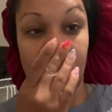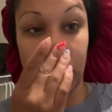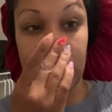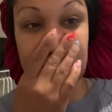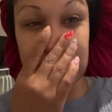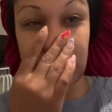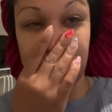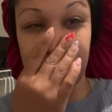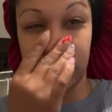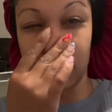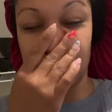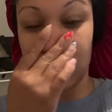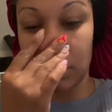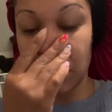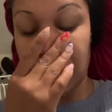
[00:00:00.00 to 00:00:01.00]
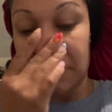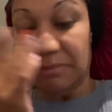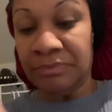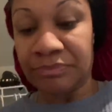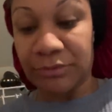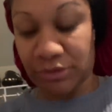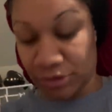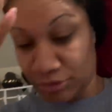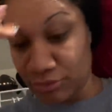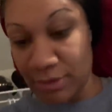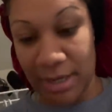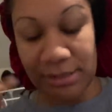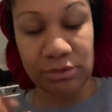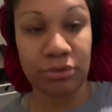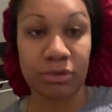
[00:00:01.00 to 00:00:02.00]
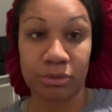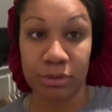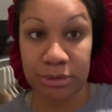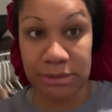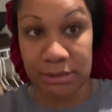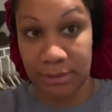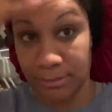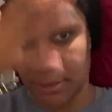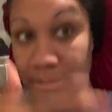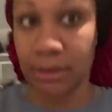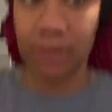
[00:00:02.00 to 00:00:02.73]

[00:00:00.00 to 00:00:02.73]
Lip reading: Wednesday vlog, so you guys are going to see me